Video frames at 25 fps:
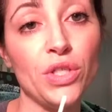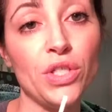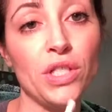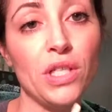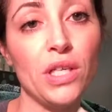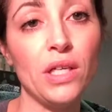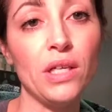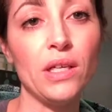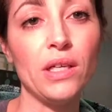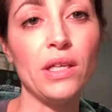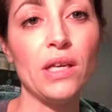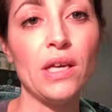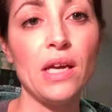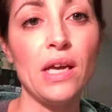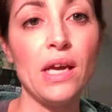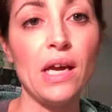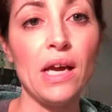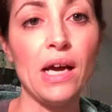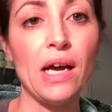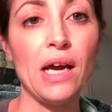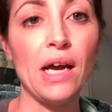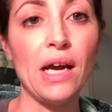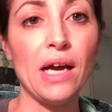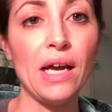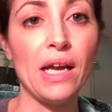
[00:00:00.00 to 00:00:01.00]
stick.
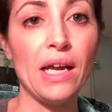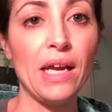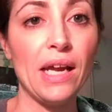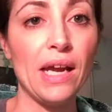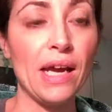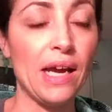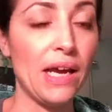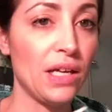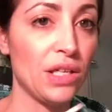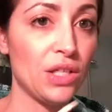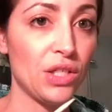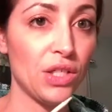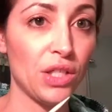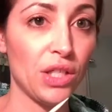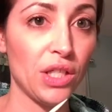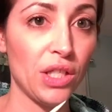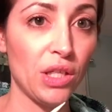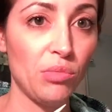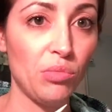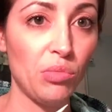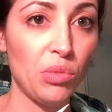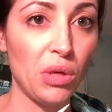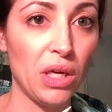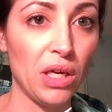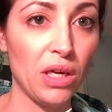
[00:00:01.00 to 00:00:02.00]
I actually
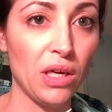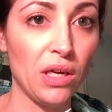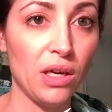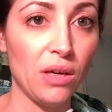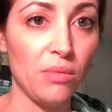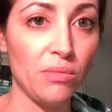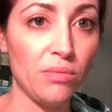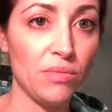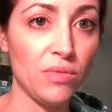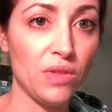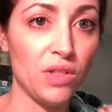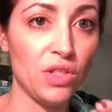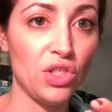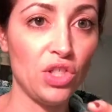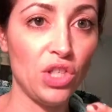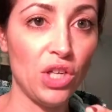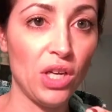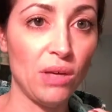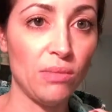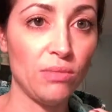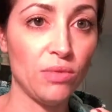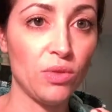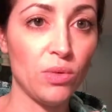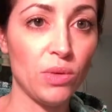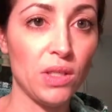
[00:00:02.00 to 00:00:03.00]
pick up the
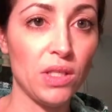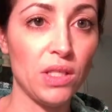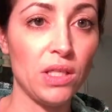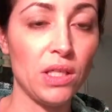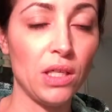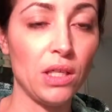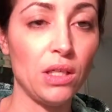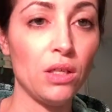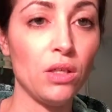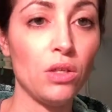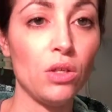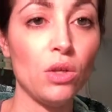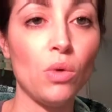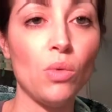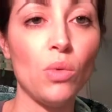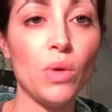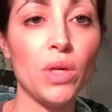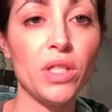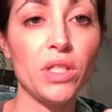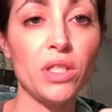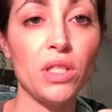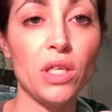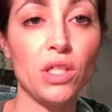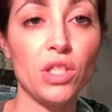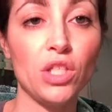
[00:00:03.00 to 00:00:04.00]
jams with a stick. You don't
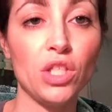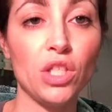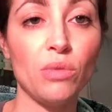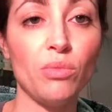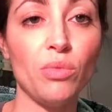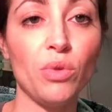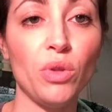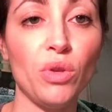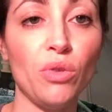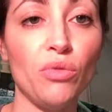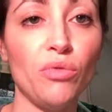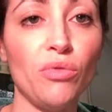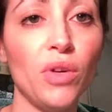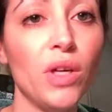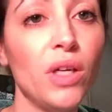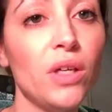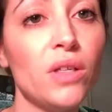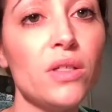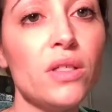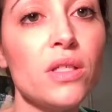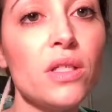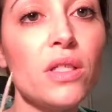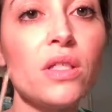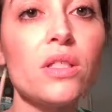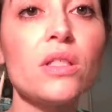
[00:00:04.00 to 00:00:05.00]
want to touch them with your
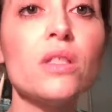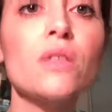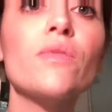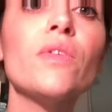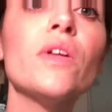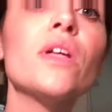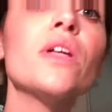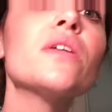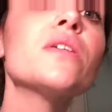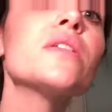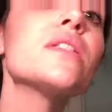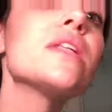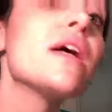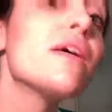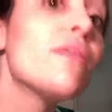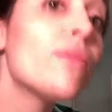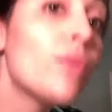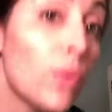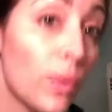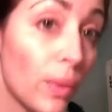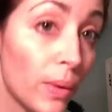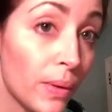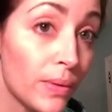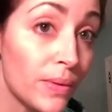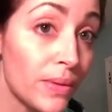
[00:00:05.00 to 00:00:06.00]
fingers because your fingers have
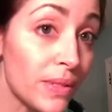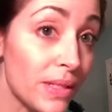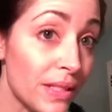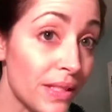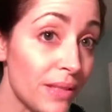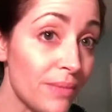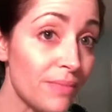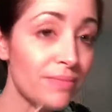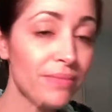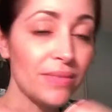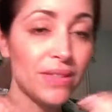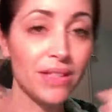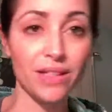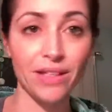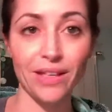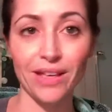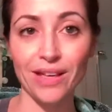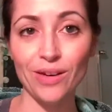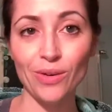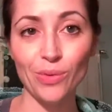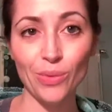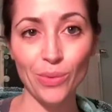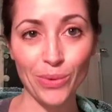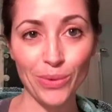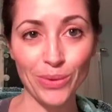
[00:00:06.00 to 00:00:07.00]
oils in them. And
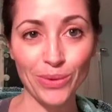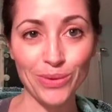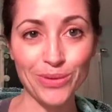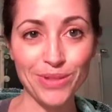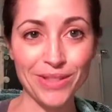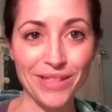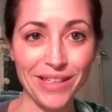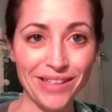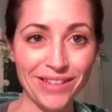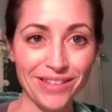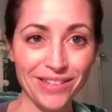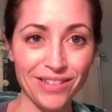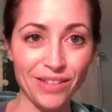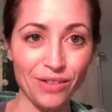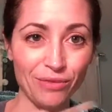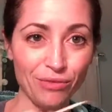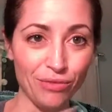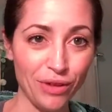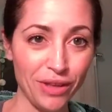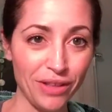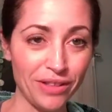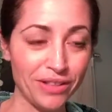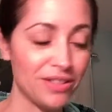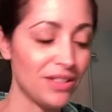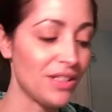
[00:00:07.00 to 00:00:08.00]
again, oil is not the
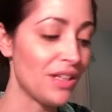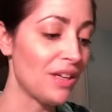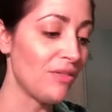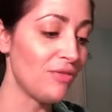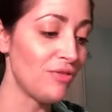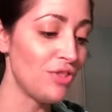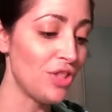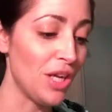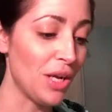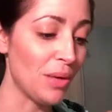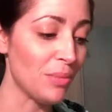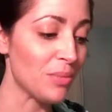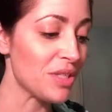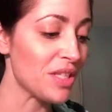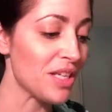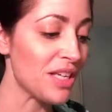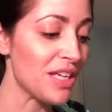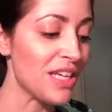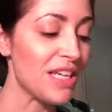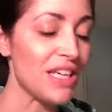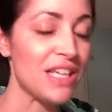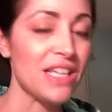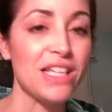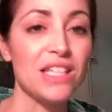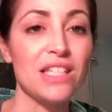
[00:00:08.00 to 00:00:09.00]
friend of jams.
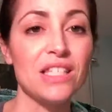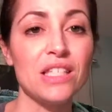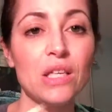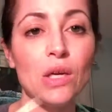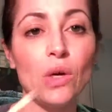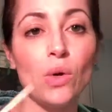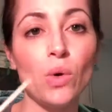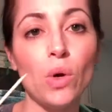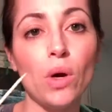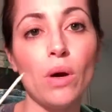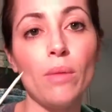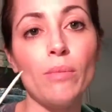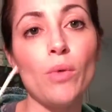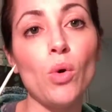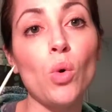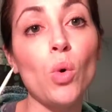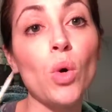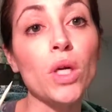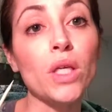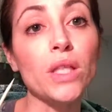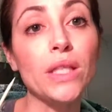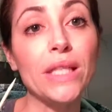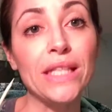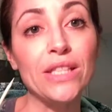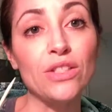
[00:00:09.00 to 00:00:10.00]
So, or
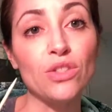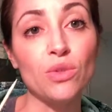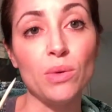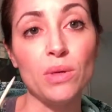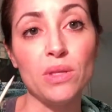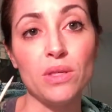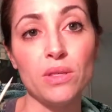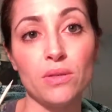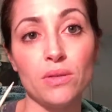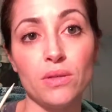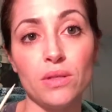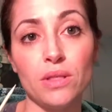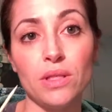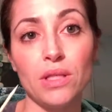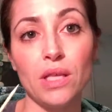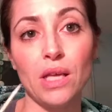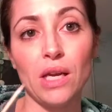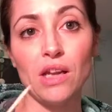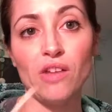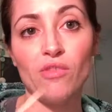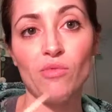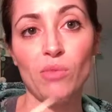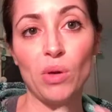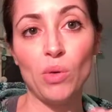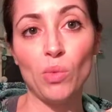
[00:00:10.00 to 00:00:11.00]
clean tweezers that
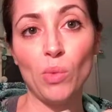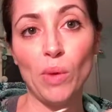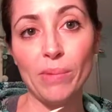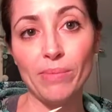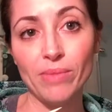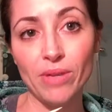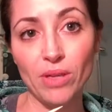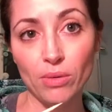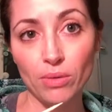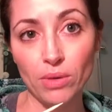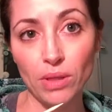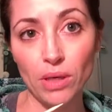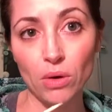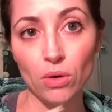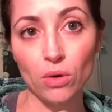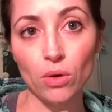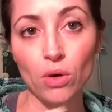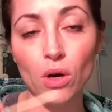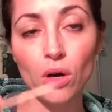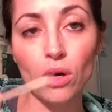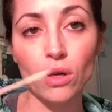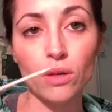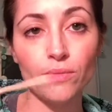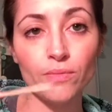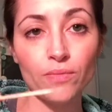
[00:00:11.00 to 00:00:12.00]
have been wiped down with
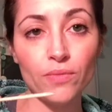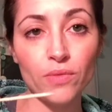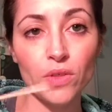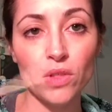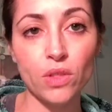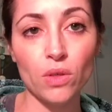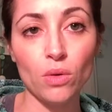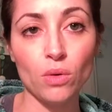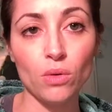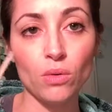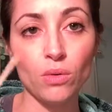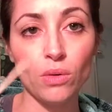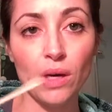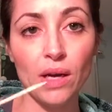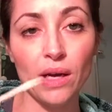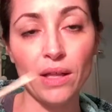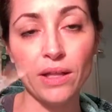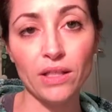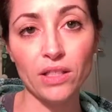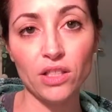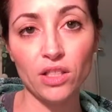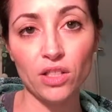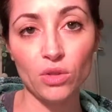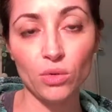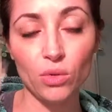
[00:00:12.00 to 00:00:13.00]
alcohol. So I
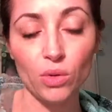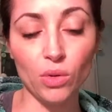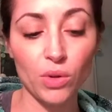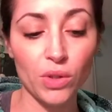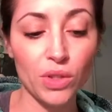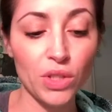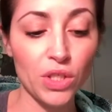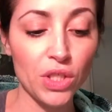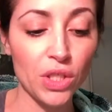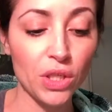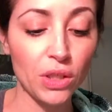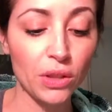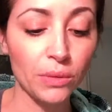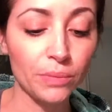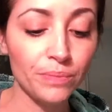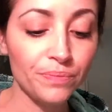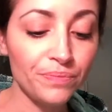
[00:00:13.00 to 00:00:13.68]
like to do an orange stick.